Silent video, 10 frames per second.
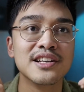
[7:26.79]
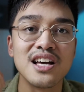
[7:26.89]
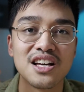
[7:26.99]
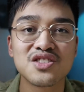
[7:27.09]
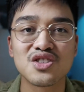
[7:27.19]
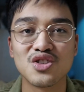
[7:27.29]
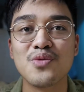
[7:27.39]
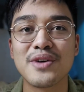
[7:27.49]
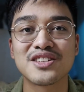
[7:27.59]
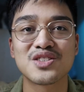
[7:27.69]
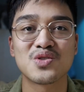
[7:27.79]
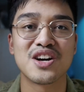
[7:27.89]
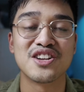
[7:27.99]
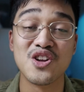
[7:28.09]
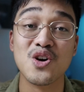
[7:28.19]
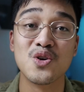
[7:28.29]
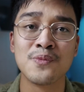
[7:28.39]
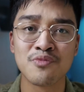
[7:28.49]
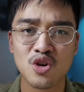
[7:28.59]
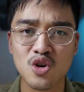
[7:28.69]
a snowman, so I know
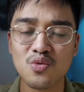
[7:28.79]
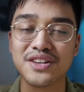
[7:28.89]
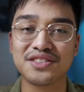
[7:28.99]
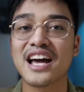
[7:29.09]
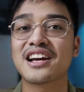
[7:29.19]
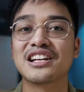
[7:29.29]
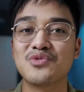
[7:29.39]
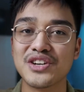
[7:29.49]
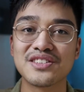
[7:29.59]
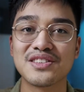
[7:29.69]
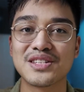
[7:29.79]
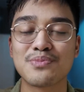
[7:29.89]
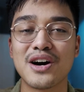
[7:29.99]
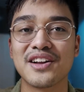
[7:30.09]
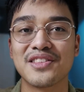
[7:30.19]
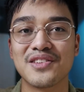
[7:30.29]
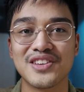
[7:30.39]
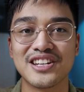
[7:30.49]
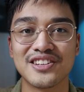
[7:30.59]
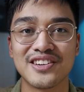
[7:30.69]
who exactly reached this part of the
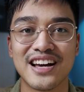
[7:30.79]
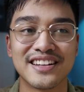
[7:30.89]
video. And